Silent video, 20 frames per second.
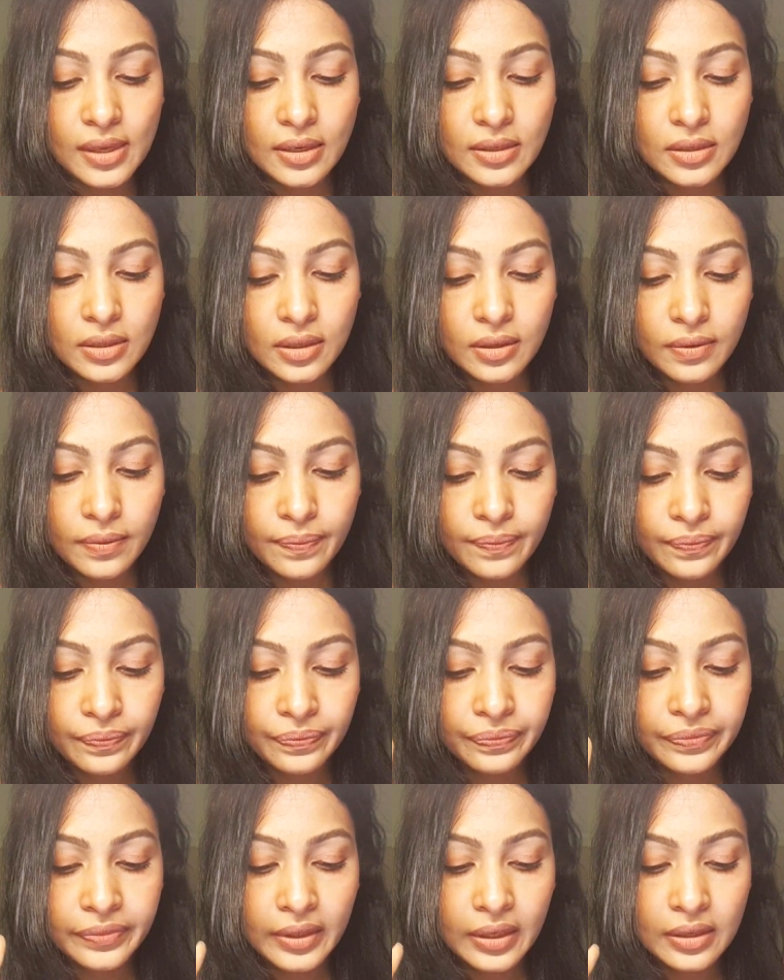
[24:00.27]
Center.
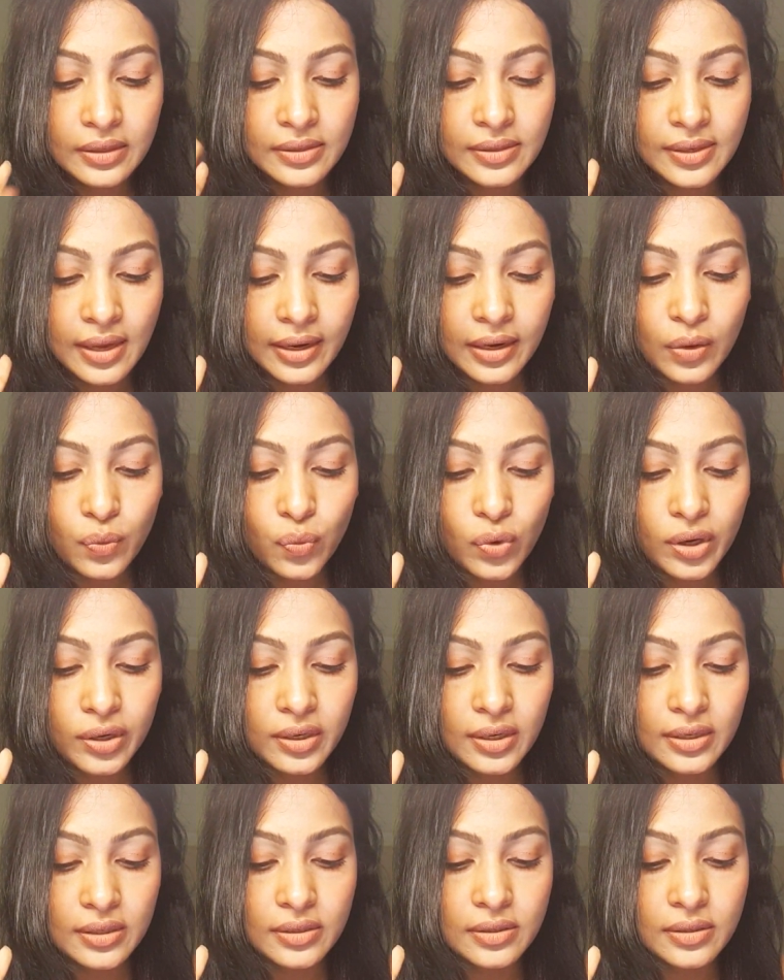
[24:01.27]
Second one
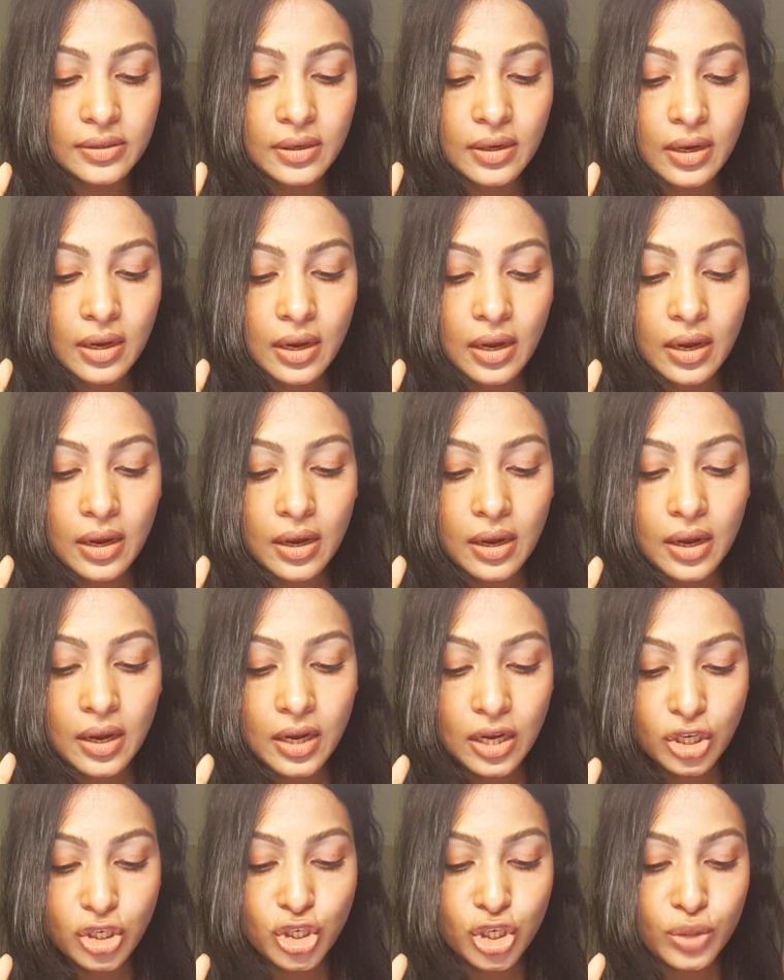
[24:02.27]
is
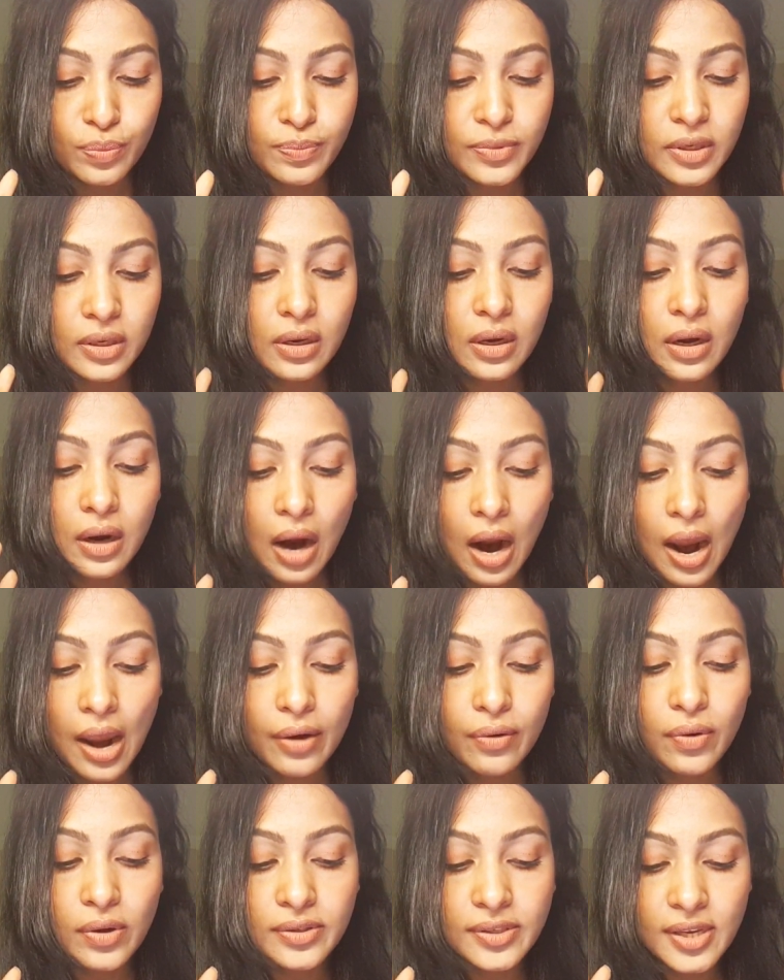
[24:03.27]
Egypt,
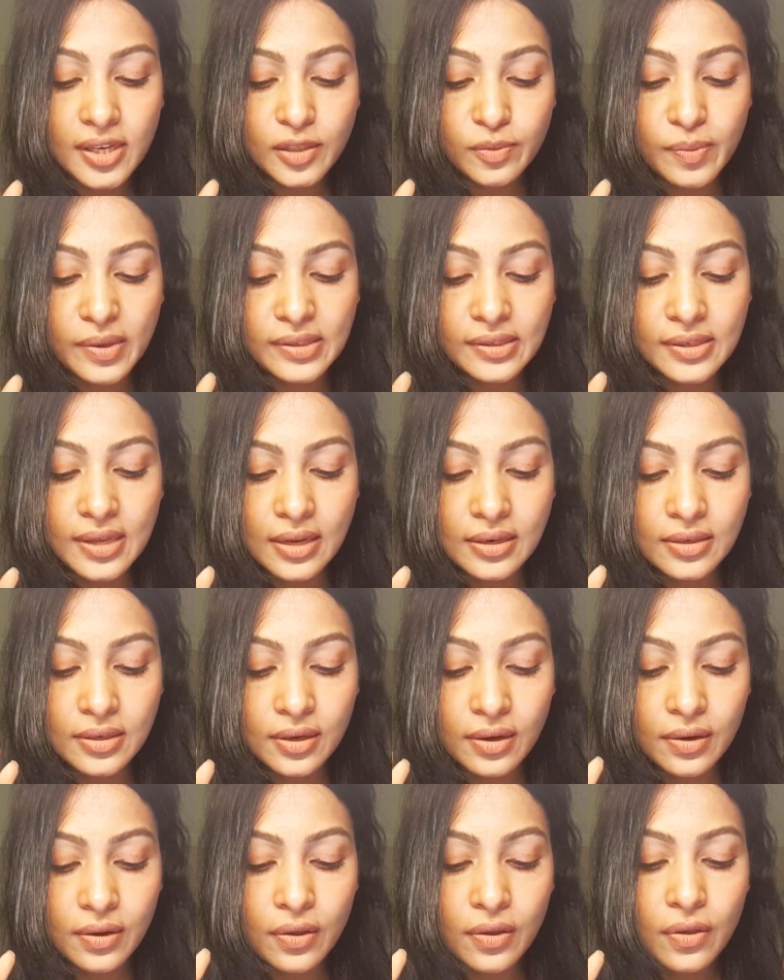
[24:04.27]
Cairo Assessment
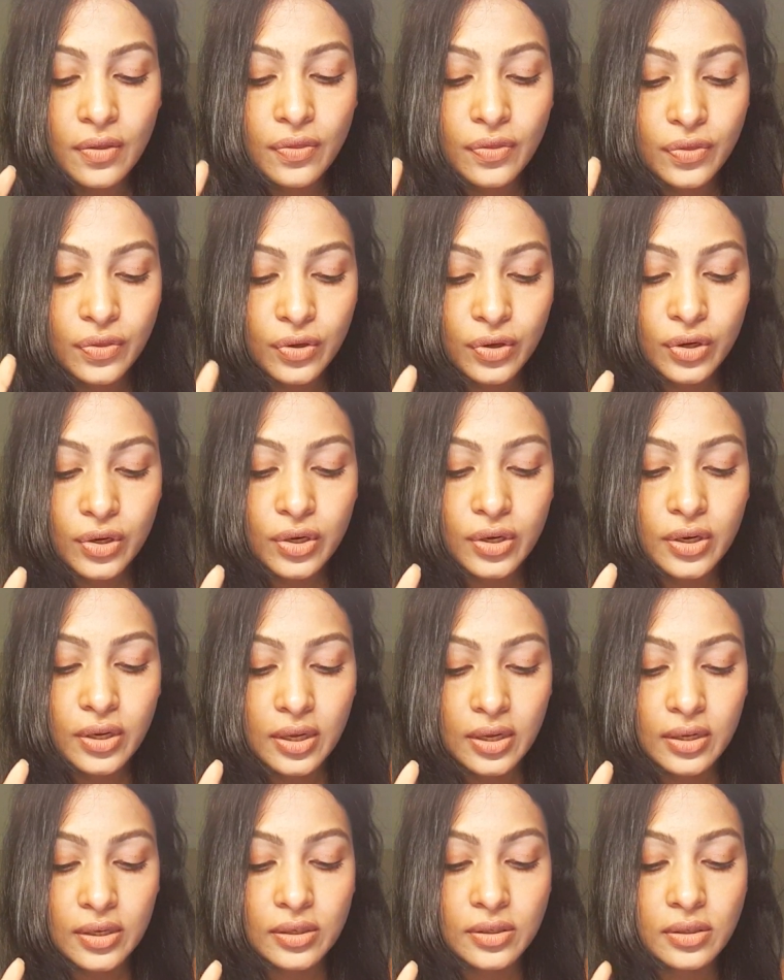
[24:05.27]
Center. Third
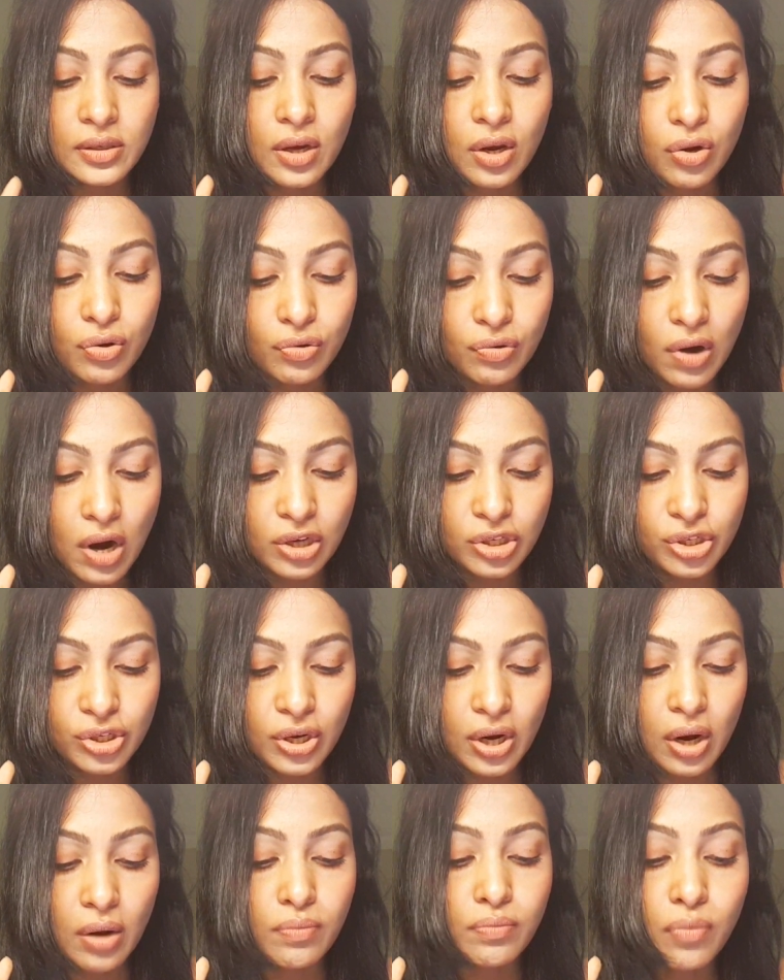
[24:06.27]
is
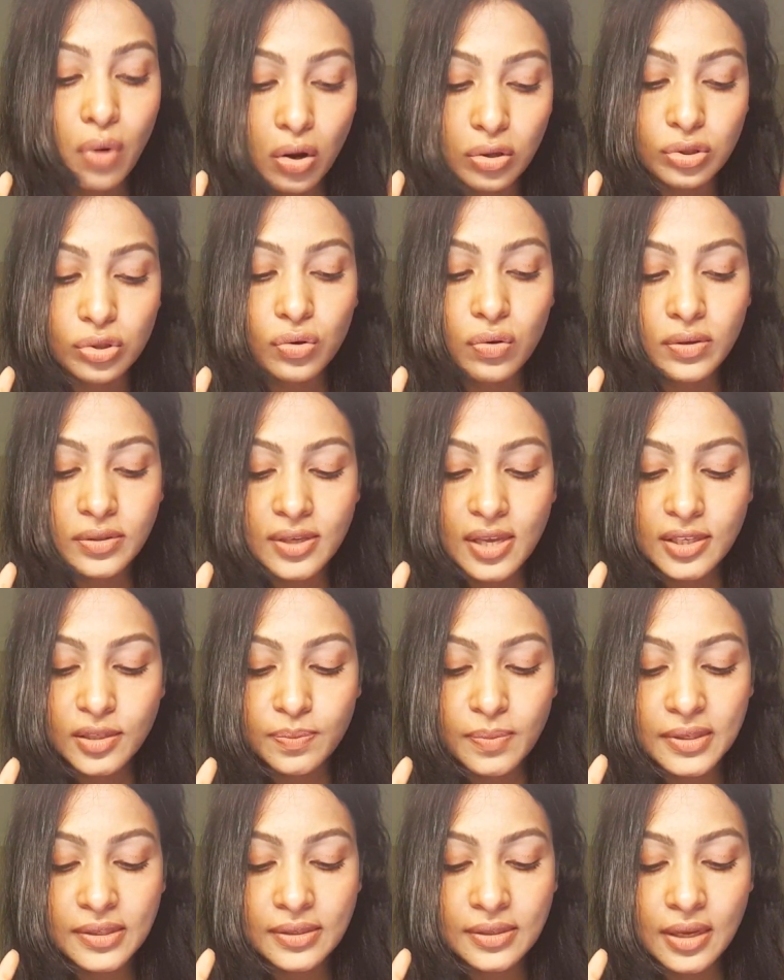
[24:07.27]
Russia, Moscow
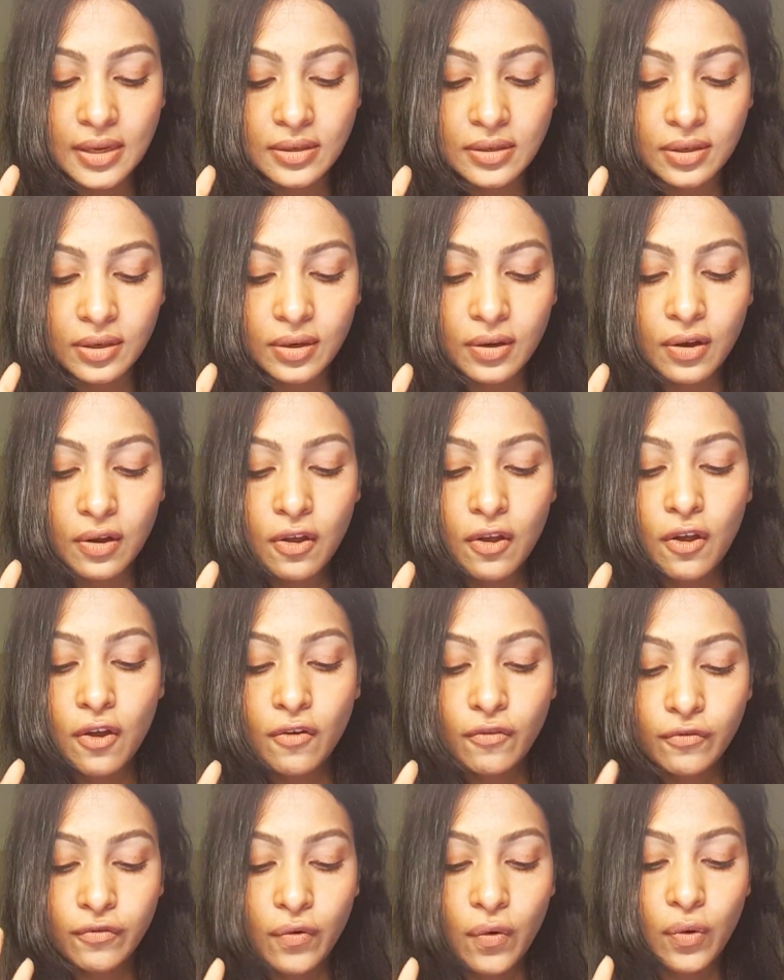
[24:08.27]
Assessment Center.
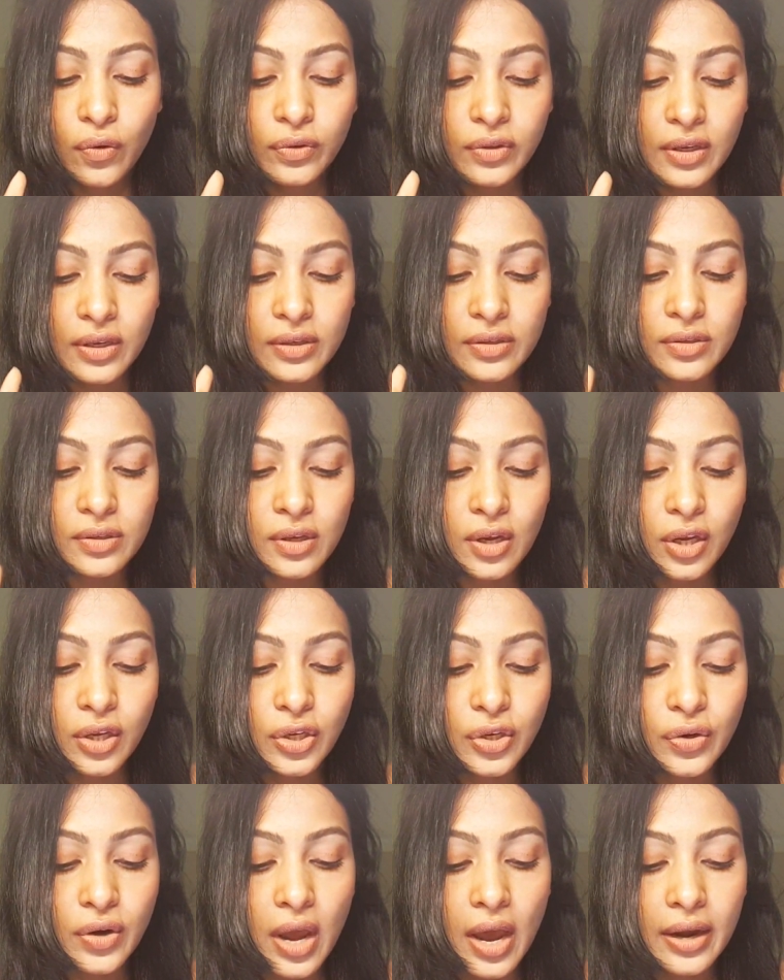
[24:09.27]
Fourth is
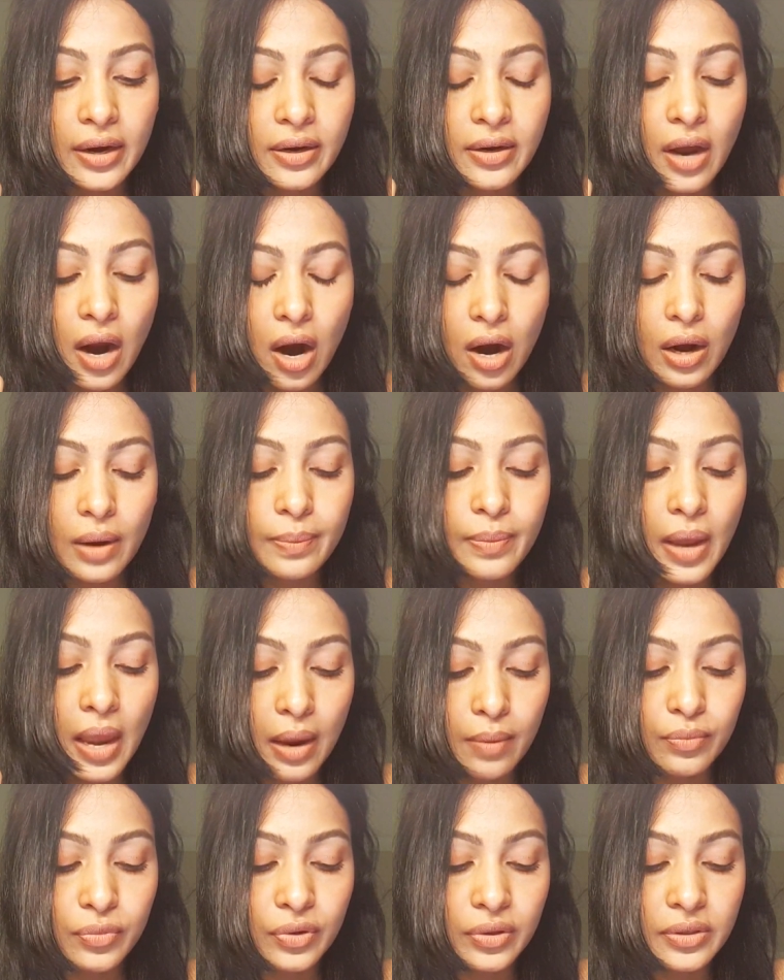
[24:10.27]
United Arab
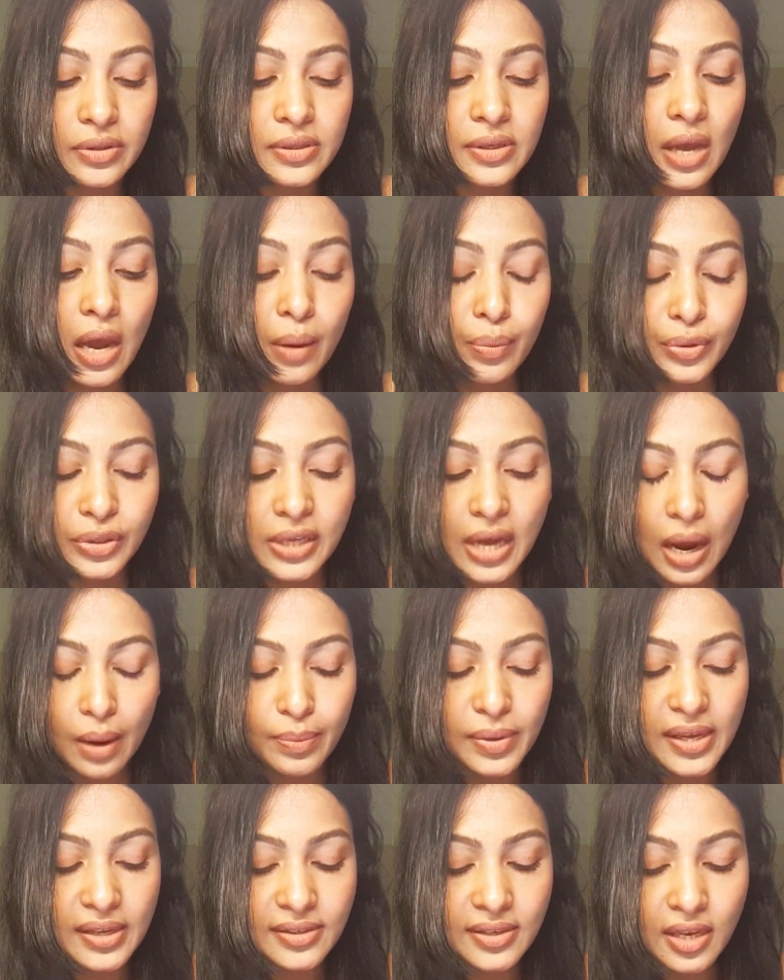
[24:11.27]
Emirates Abu
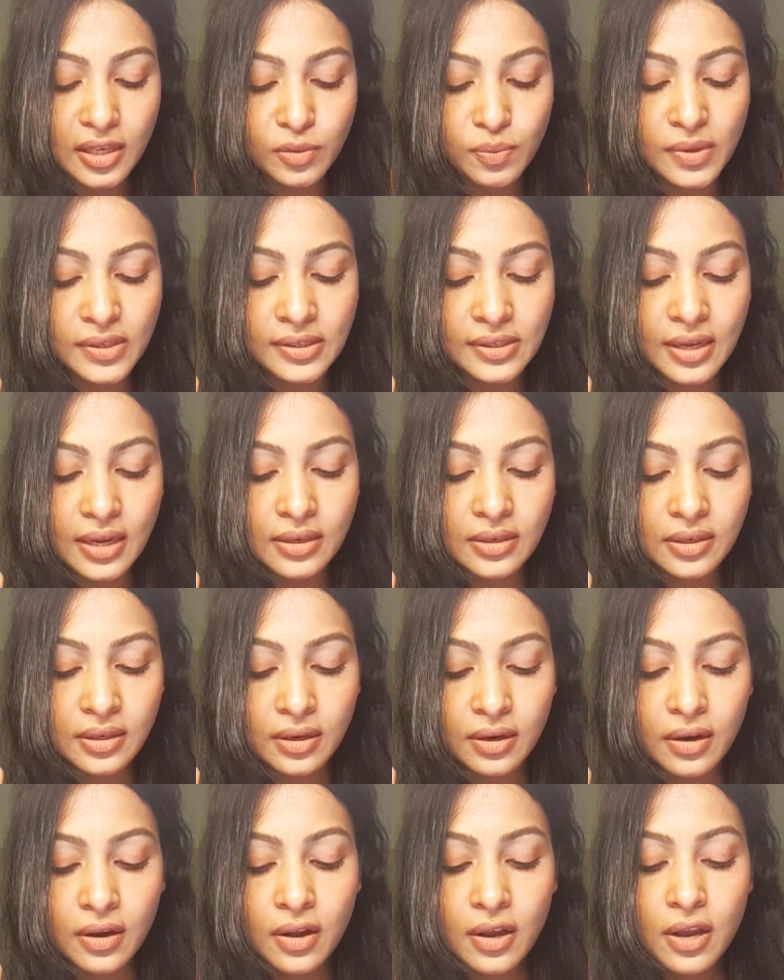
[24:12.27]
Dhabi Assessment
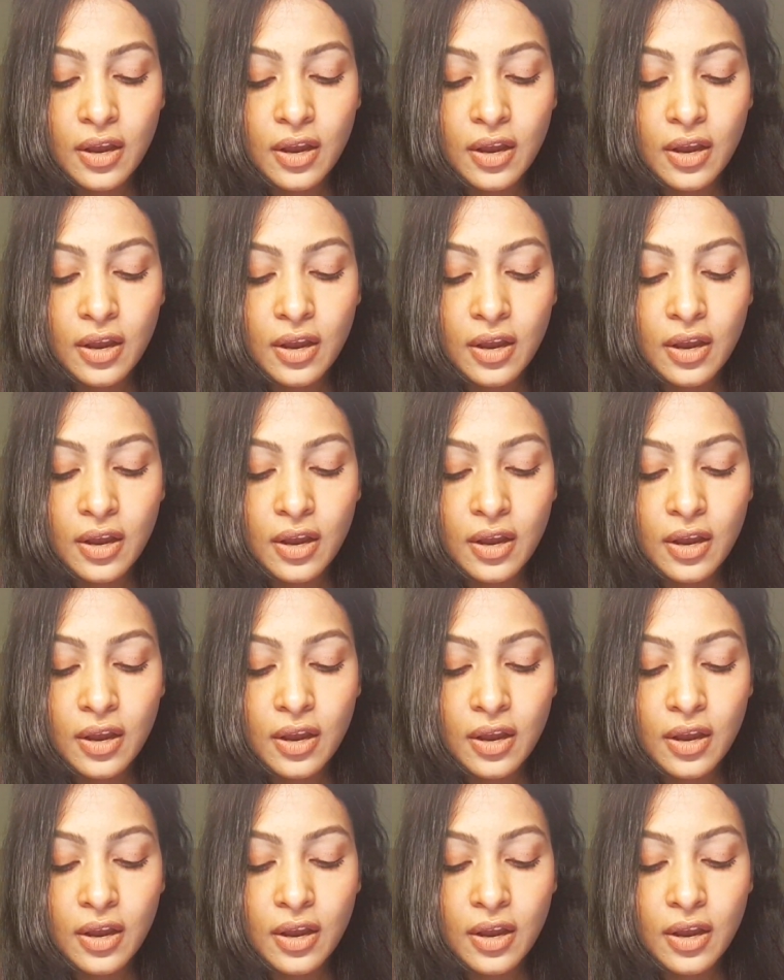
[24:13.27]
Center.